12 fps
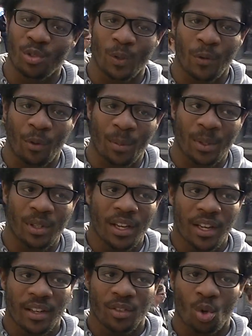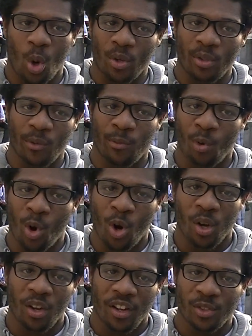Whether it be talks of war,
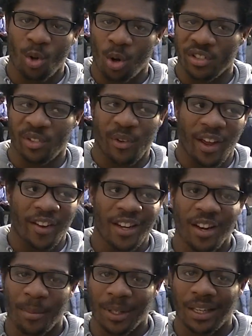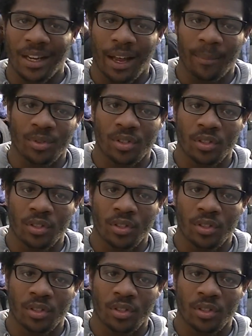talks of economic collapse,